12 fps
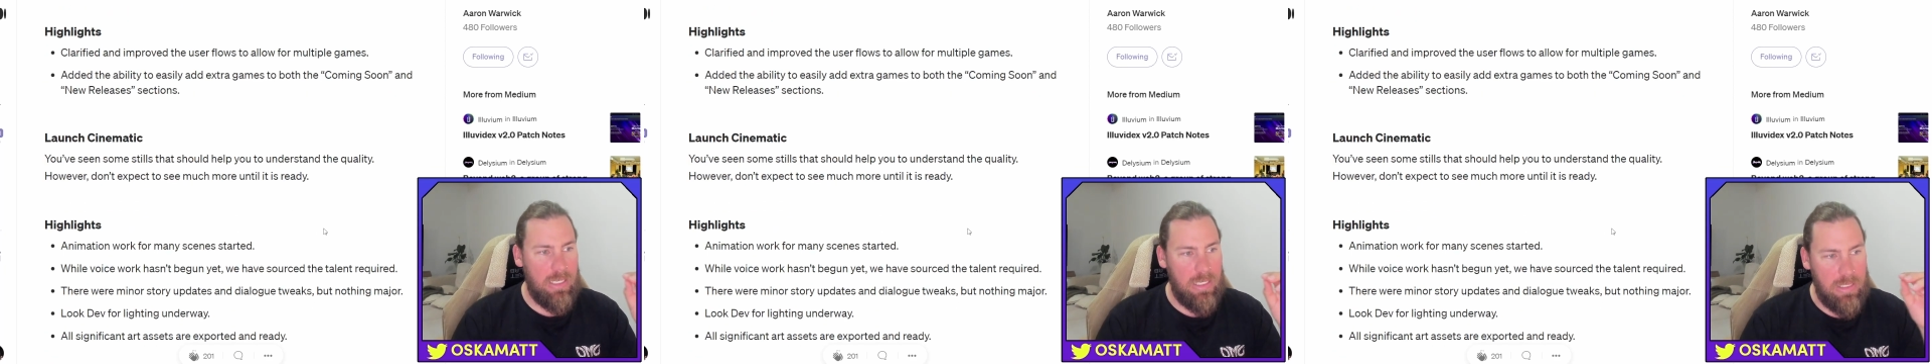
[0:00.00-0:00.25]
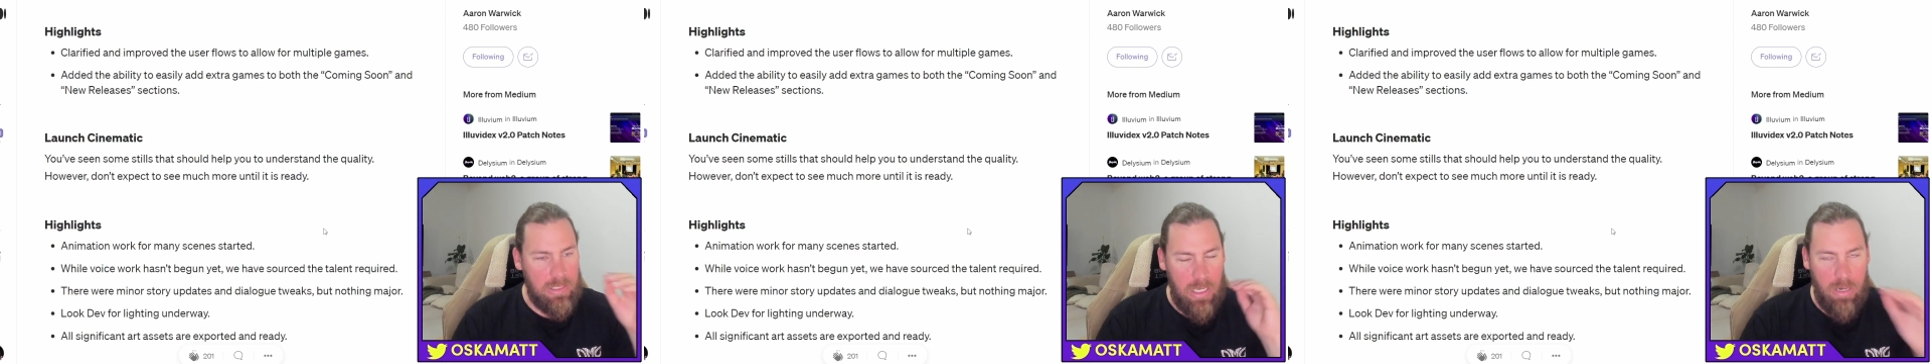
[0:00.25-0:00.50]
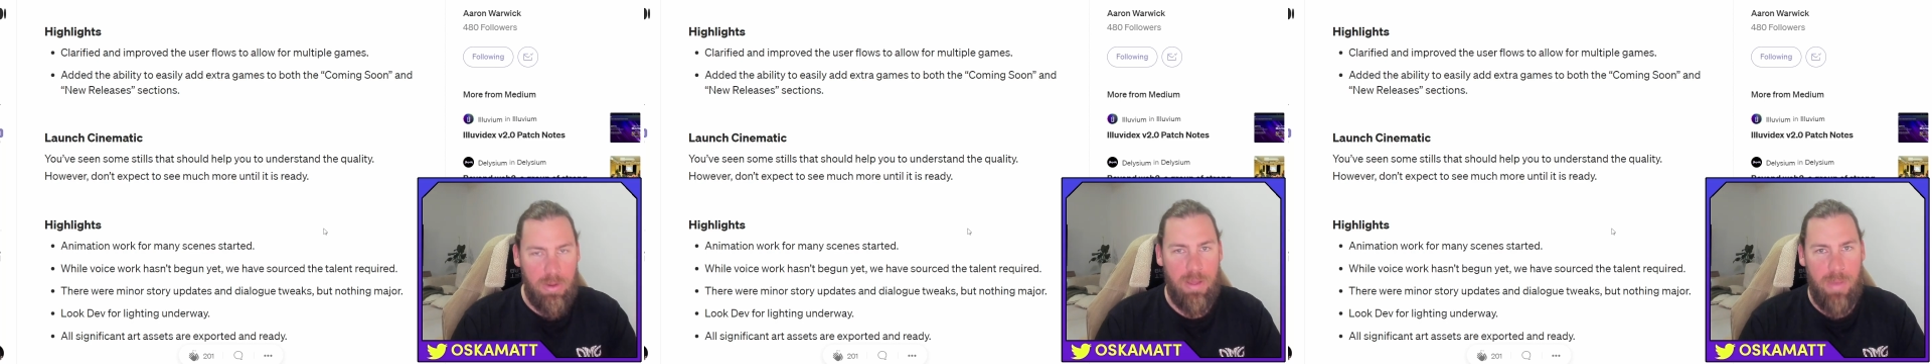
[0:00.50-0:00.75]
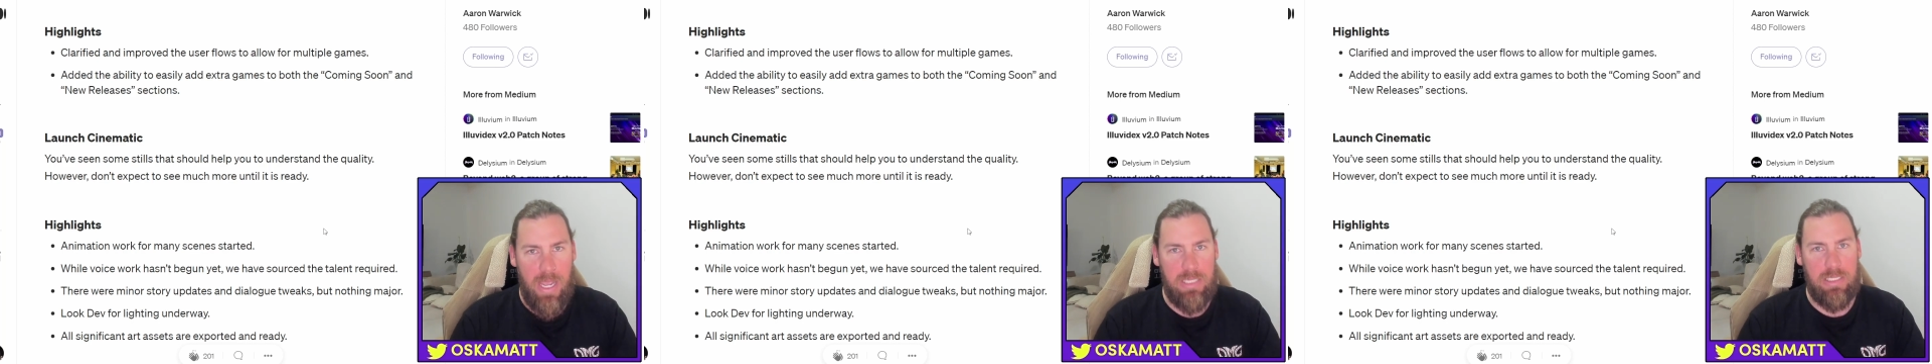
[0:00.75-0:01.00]
It's gonna be
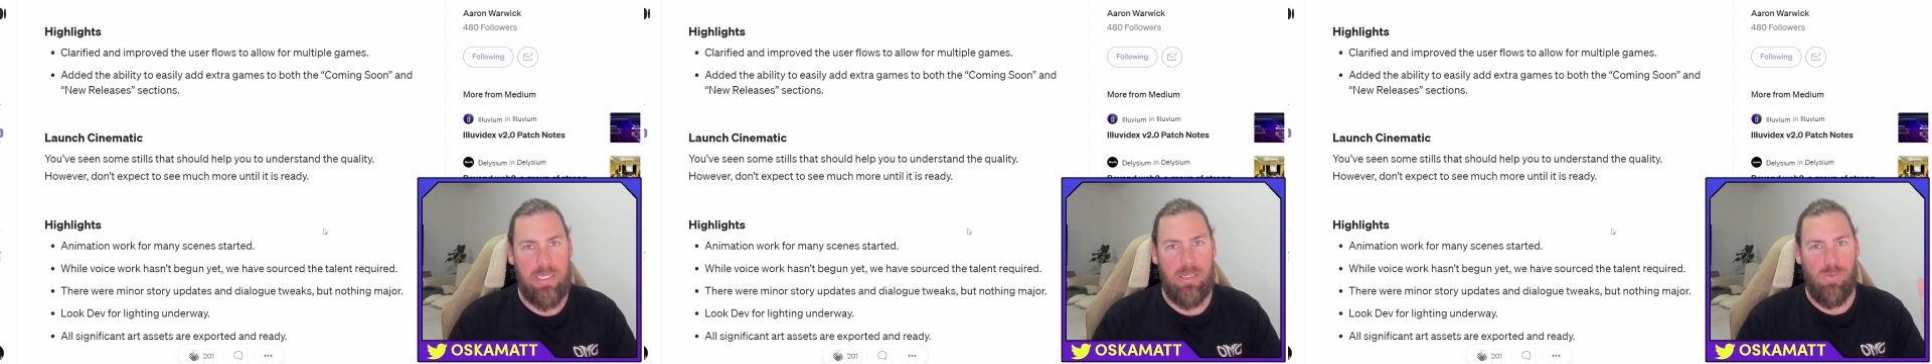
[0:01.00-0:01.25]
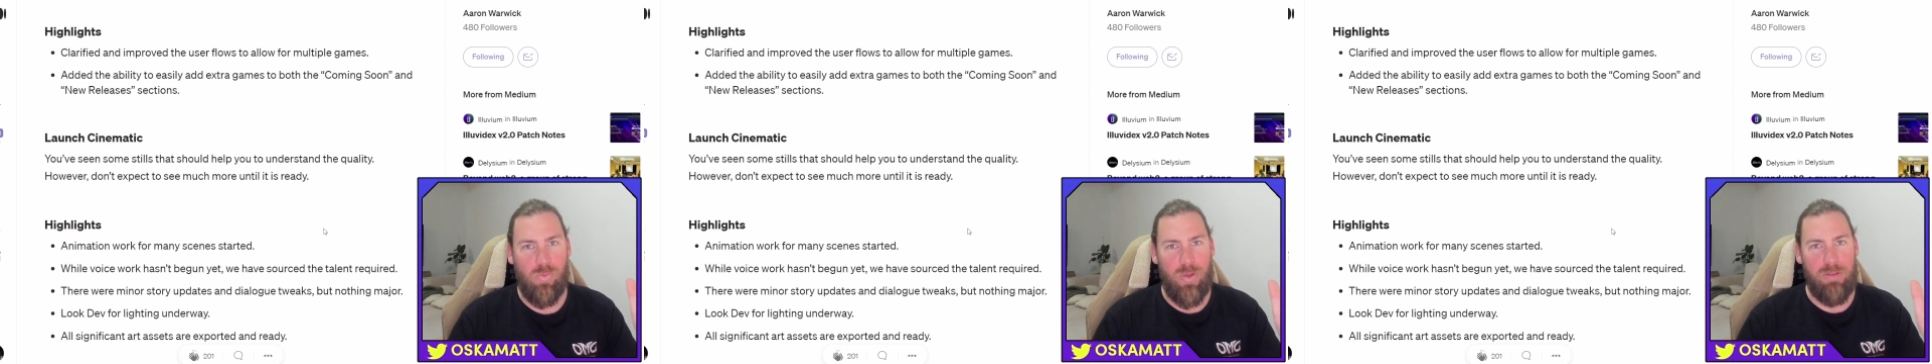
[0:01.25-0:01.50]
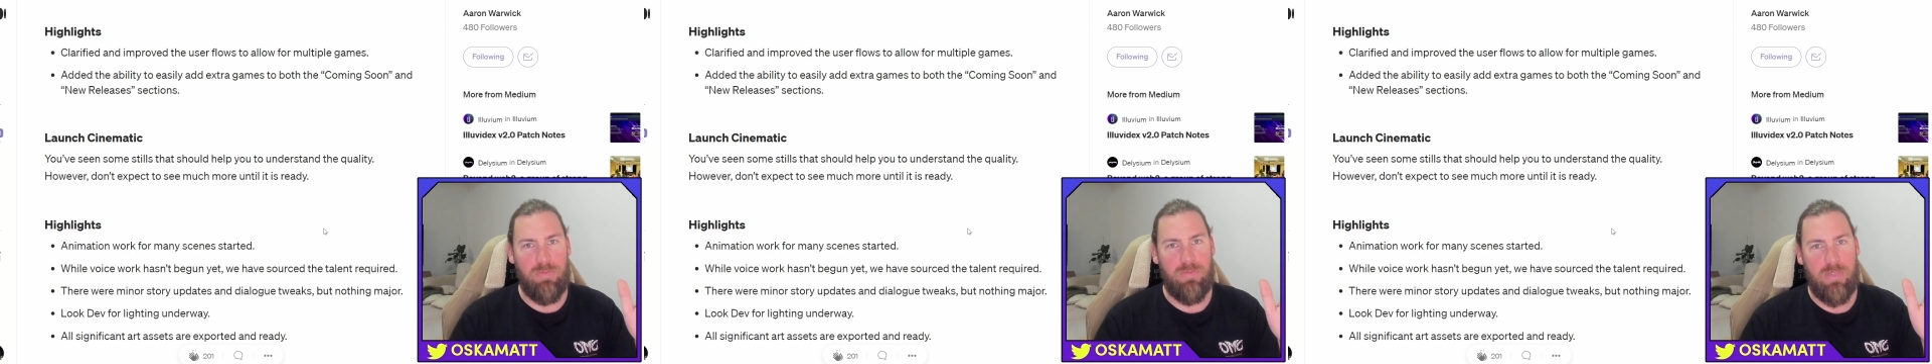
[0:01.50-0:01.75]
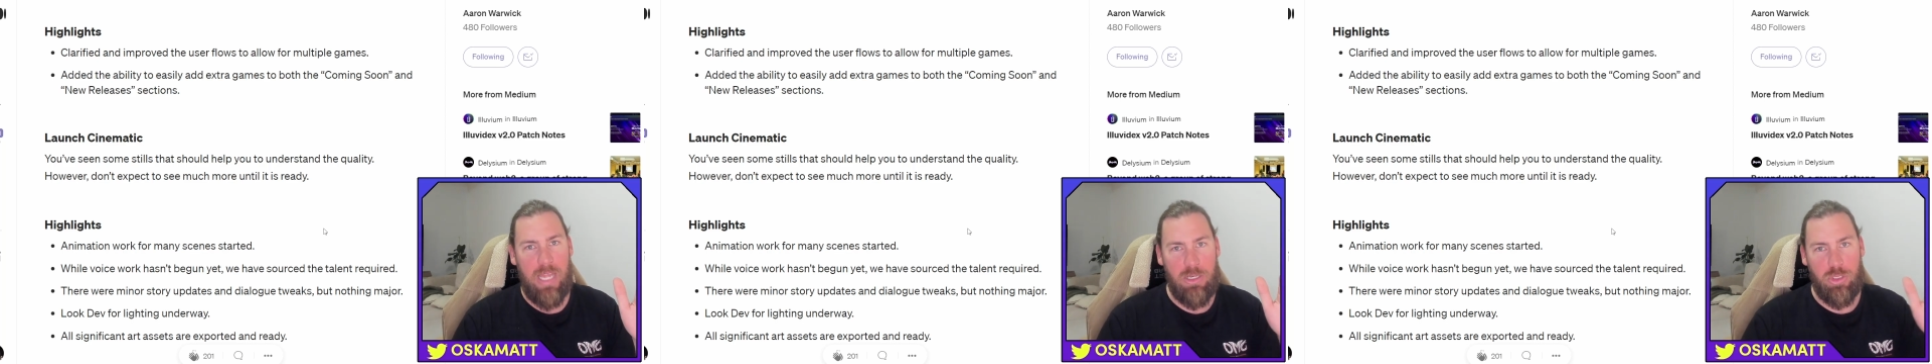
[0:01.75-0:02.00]
amazing. With
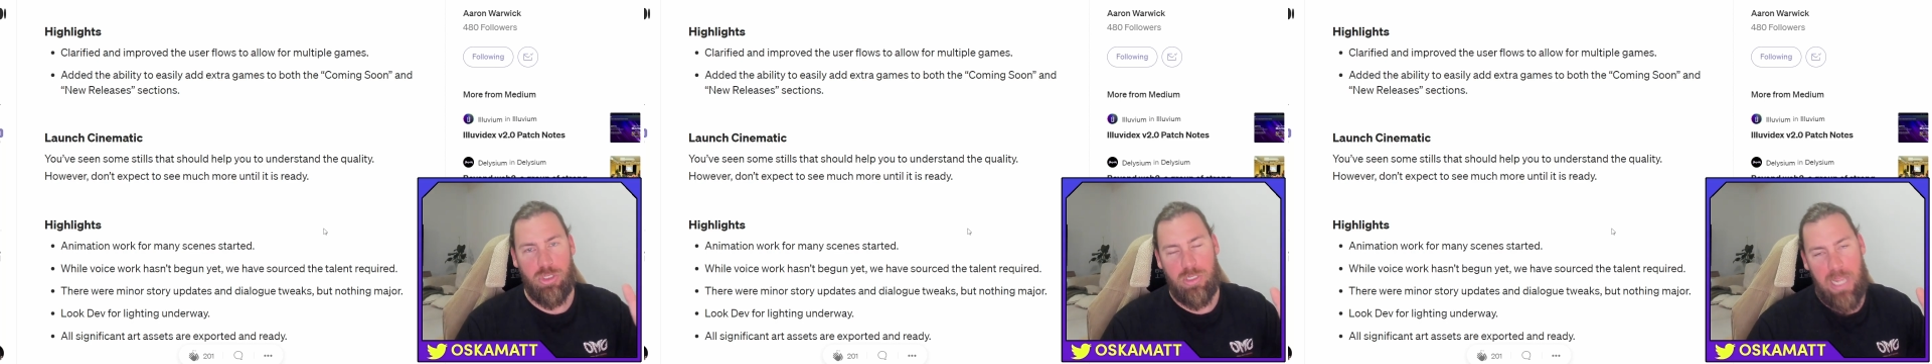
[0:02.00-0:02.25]
that